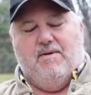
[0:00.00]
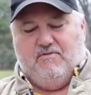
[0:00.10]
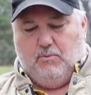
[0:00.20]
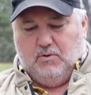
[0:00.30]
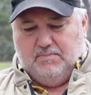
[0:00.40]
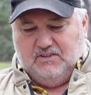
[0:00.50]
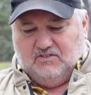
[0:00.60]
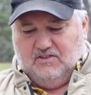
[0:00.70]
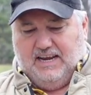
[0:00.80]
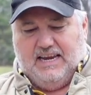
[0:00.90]
if it would be
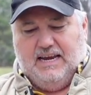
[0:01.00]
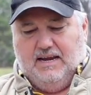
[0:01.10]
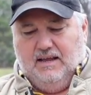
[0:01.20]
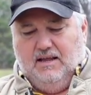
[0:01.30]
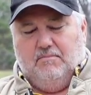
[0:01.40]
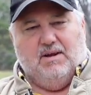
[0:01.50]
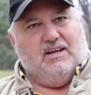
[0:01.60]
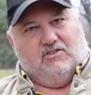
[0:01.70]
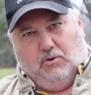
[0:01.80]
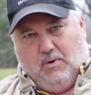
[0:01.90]
sticky
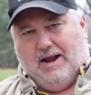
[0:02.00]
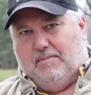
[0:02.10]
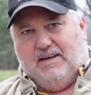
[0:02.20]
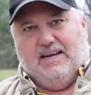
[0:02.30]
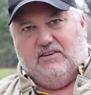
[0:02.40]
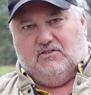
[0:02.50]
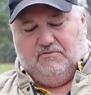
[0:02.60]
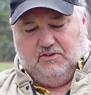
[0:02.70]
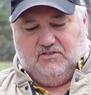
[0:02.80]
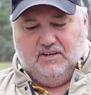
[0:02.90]
because of the recommendation
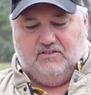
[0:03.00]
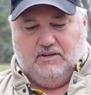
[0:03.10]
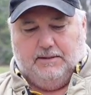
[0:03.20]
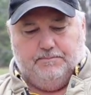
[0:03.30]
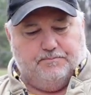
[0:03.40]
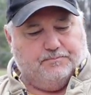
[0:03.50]
for seasoning.